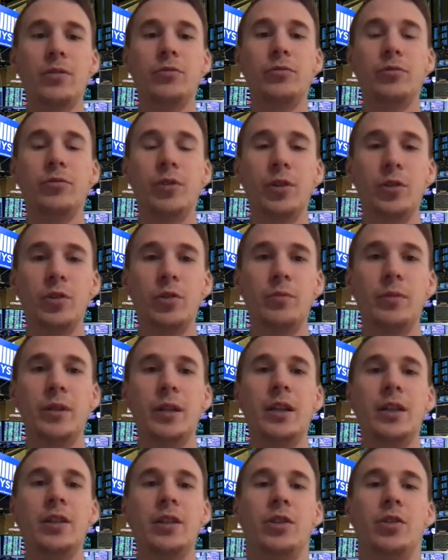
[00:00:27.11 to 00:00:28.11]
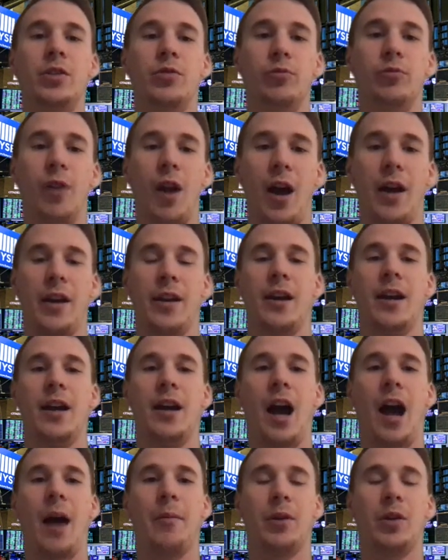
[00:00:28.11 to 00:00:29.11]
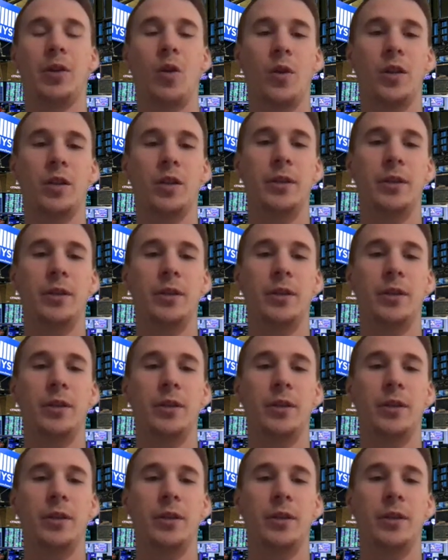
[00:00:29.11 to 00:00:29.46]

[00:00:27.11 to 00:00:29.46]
room to run. I'm going to be